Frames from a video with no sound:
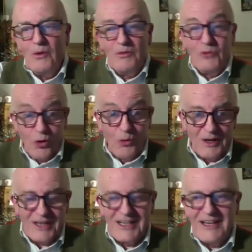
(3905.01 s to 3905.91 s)
your
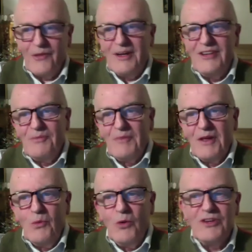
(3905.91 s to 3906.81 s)
work, in other words,
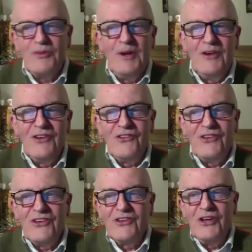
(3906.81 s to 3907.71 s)
what
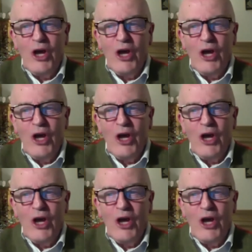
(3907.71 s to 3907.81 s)
experiences can